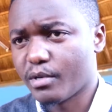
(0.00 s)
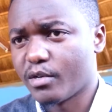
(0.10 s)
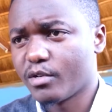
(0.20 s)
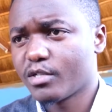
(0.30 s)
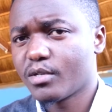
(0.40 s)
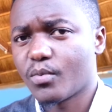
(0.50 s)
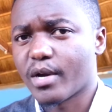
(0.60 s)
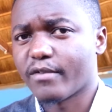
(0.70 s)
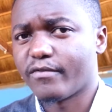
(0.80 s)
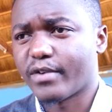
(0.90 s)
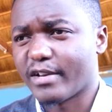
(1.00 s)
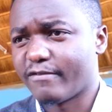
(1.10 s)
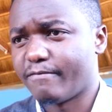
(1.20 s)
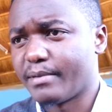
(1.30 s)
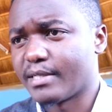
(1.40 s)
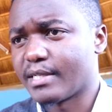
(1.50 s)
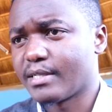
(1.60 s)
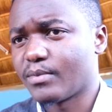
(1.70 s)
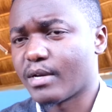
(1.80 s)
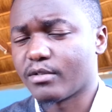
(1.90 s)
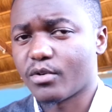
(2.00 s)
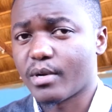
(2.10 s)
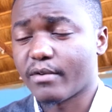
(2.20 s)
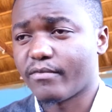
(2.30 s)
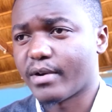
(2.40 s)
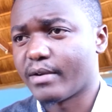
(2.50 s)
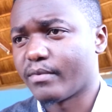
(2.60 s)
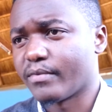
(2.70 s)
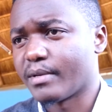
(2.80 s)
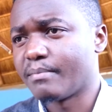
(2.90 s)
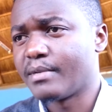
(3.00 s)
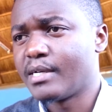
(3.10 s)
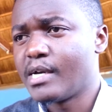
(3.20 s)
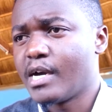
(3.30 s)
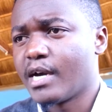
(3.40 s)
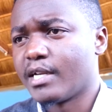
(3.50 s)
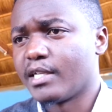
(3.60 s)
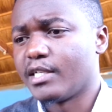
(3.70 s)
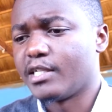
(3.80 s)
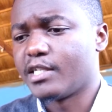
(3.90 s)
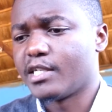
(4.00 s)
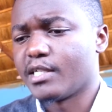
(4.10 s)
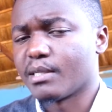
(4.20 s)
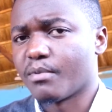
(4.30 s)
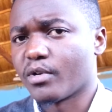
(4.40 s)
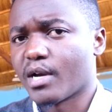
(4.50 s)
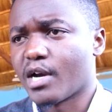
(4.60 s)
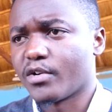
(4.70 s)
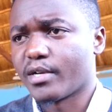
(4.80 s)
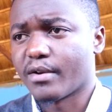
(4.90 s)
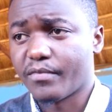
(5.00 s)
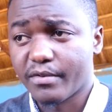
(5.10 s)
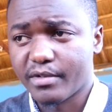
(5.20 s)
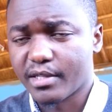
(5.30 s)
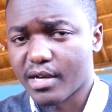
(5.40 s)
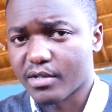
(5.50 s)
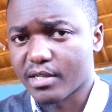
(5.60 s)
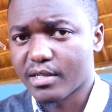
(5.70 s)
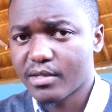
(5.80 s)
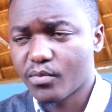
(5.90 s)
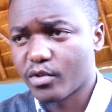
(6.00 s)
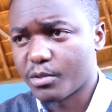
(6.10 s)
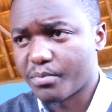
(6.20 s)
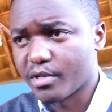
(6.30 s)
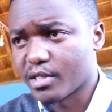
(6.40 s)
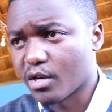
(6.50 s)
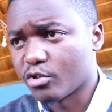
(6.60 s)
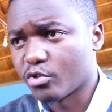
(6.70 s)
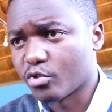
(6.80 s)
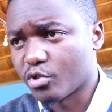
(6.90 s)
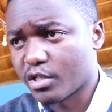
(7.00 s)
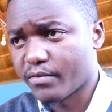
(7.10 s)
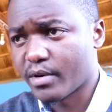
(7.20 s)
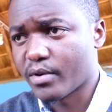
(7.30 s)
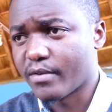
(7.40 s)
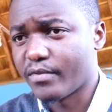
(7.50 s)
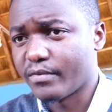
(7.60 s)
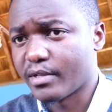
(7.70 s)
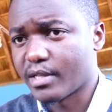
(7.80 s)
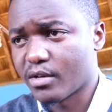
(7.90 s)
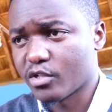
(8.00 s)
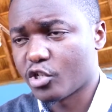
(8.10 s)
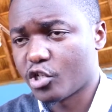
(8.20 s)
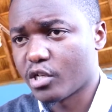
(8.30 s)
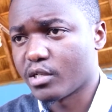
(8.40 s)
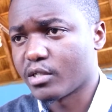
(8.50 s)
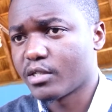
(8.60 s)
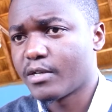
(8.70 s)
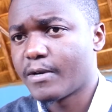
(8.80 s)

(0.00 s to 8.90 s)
windows, we have 5 pieces. We have 5 of them, and each is about 150,000, which brings our total to 750,000 shillings.